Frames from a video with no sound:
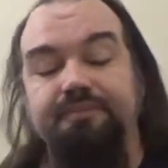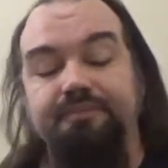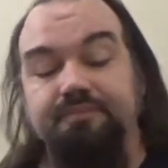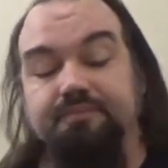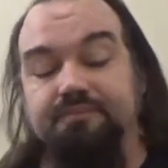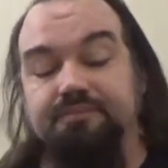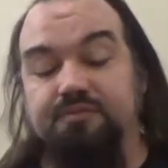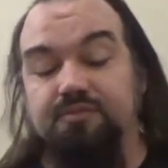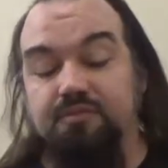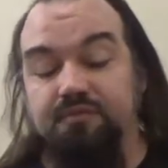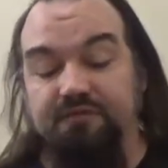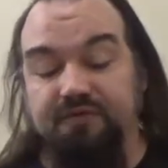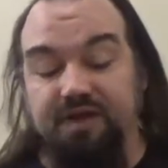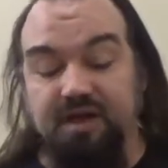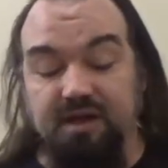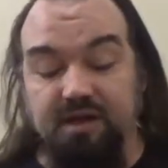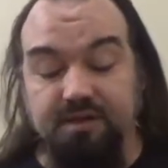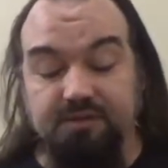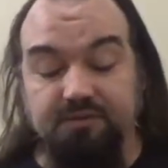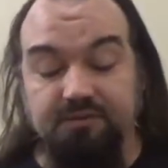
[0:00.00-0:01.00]
Moving
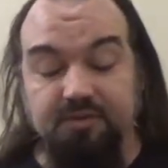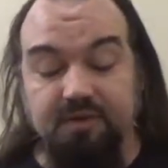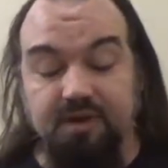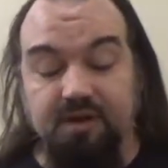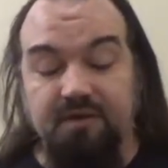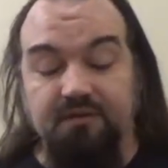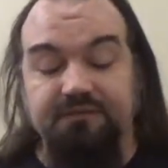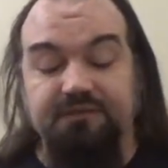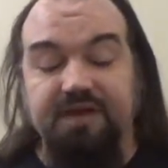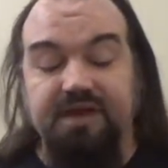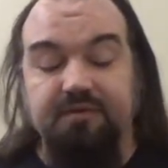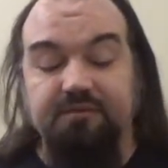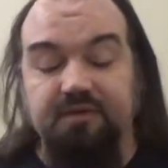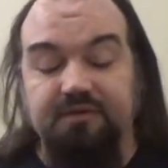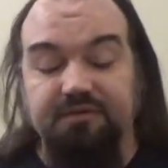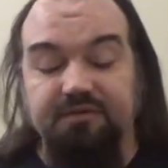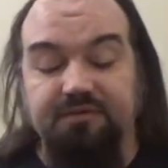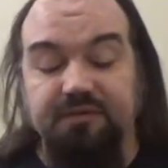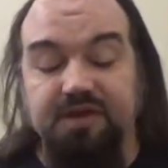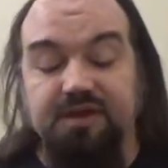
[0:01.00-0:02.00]
on to our final
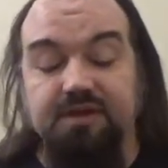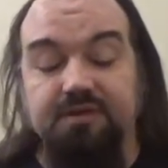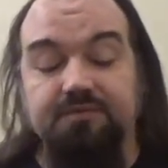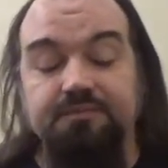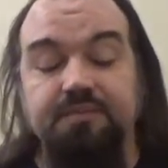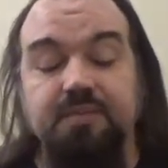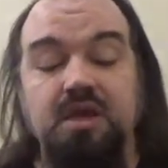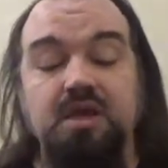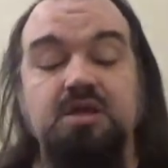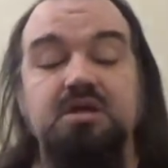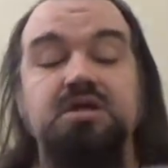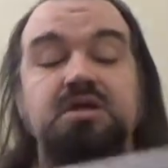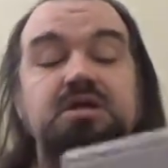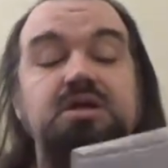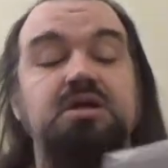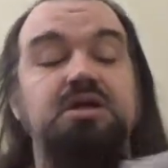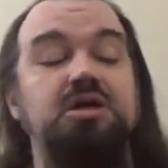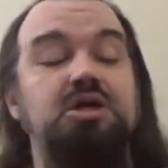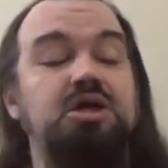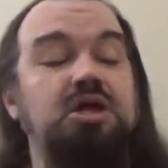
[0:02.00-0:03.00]
book of the video.
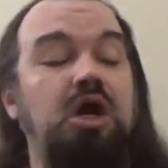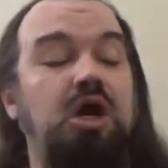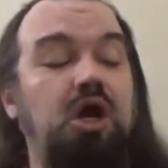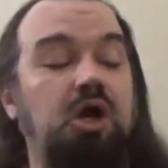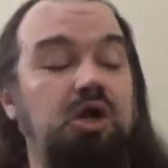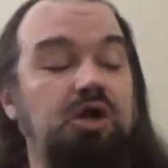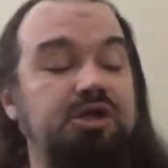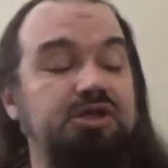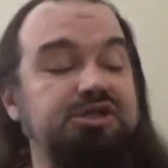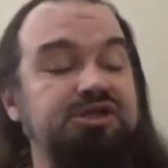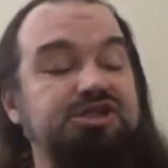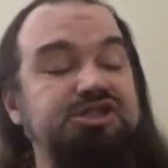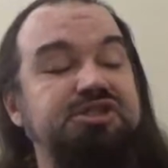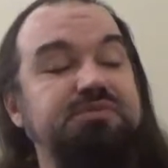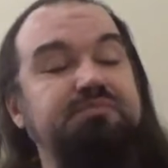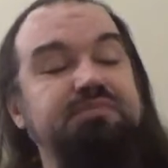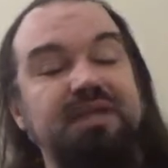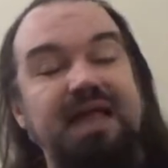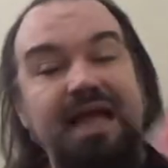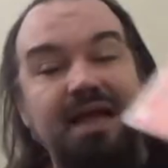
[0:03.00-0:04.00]

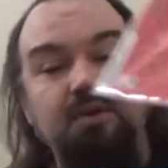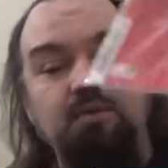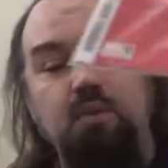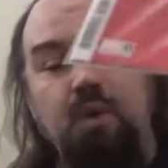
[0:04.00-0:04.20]
Carnage, Black,